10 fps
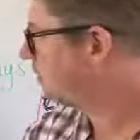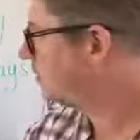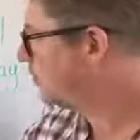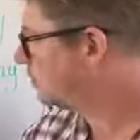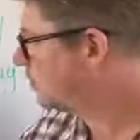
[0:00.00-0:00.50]

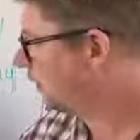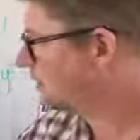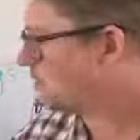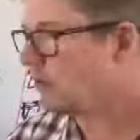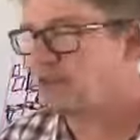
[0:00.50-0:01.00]
To
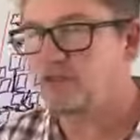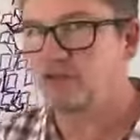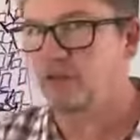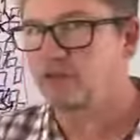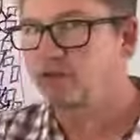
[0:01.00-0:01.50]
exercise the
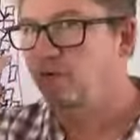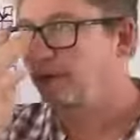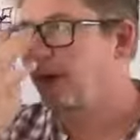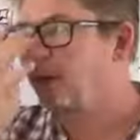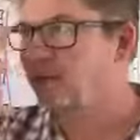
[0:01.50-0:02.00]
correct neural
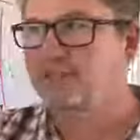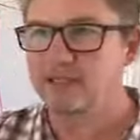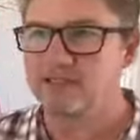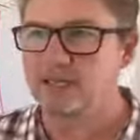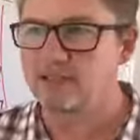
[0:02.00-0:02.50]
pathways
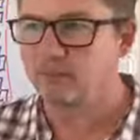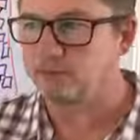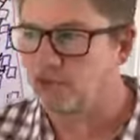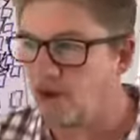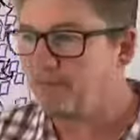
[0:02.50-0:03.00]
does take some
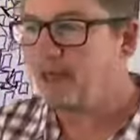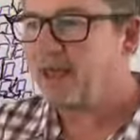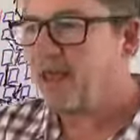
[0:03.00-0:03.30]
time.